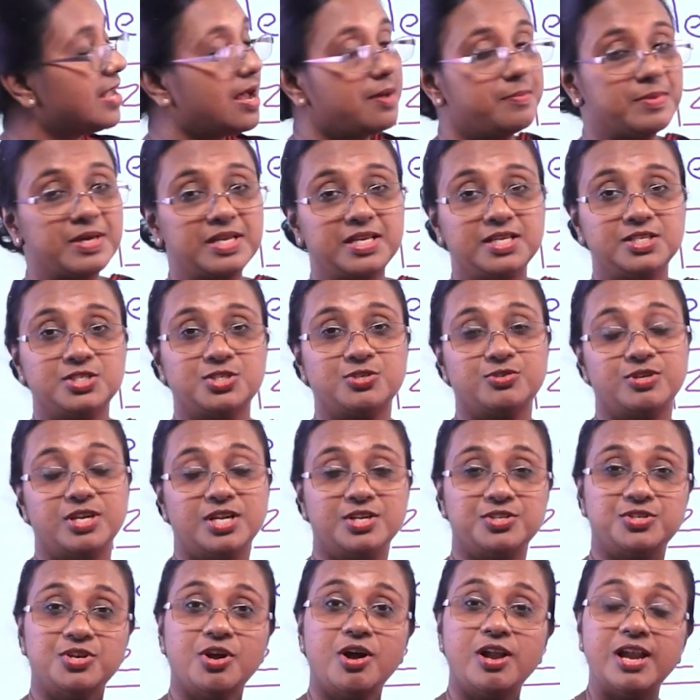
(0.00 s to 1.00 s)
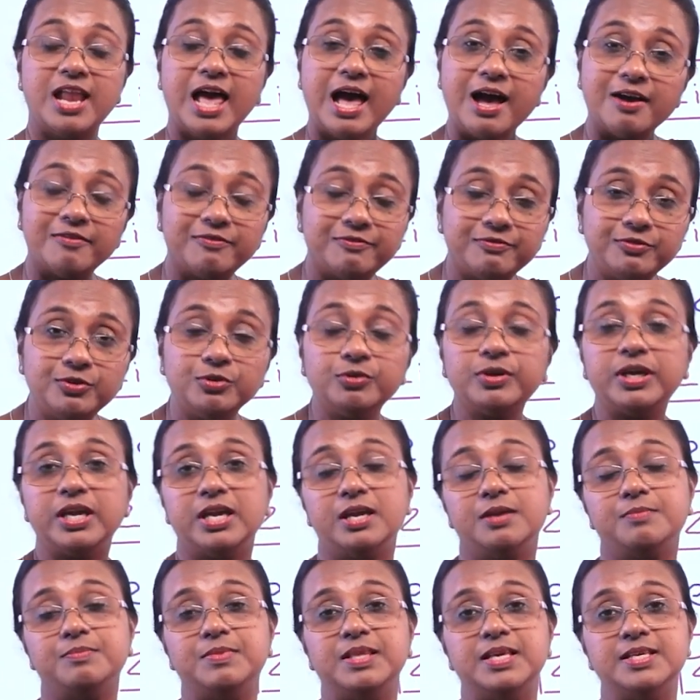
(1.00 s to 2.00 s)
summary, students. You all have to
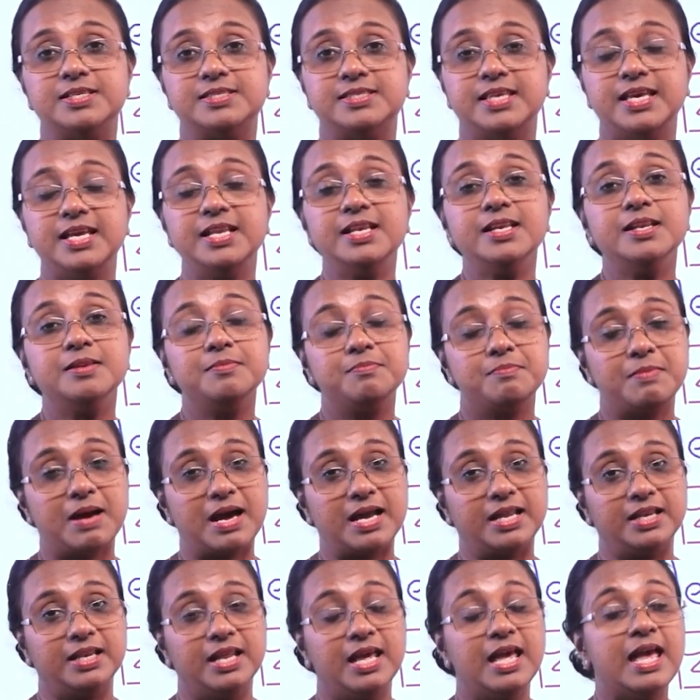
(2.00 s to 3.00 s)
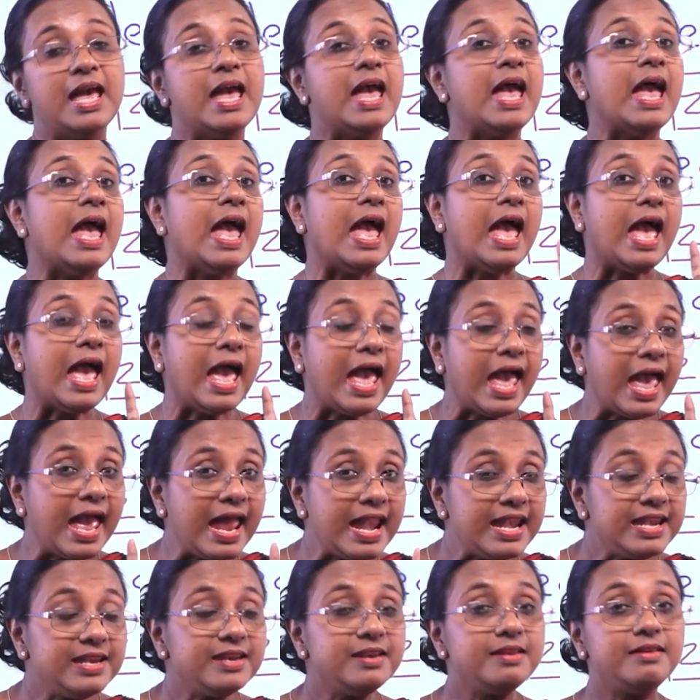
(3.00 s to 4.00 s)
keep this in mind.
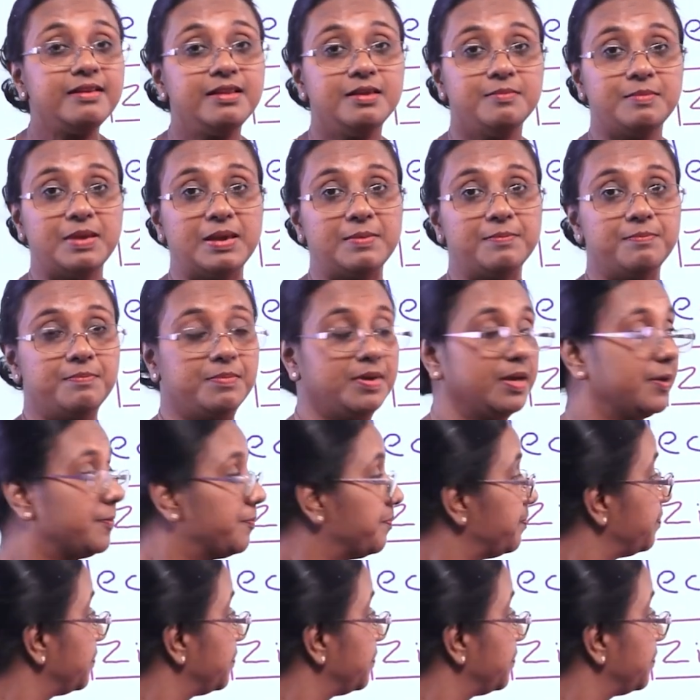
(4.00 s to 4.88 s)
And remember,